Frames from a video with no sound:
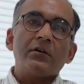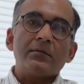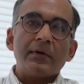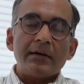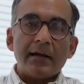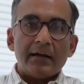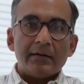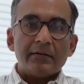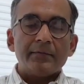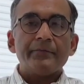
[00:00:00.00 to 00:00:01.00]
normal
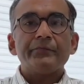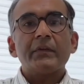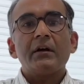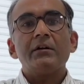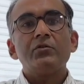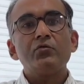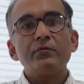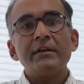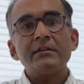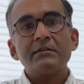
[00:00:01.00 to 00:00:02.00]
diet. Do
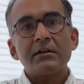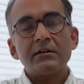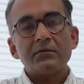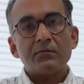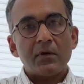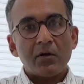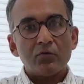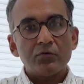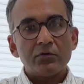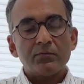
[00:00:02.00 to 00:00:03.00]
we shut
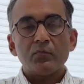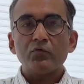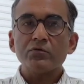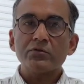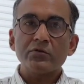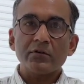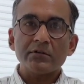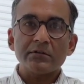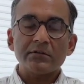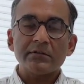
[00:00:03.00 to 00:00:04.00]
mouth post
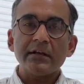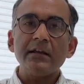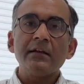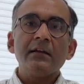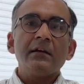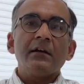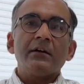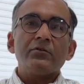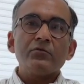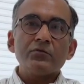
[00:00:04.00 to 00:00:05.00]
jaw surgery?
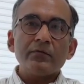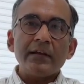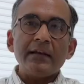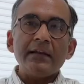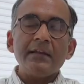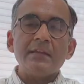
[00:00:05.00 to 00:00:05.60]
Usually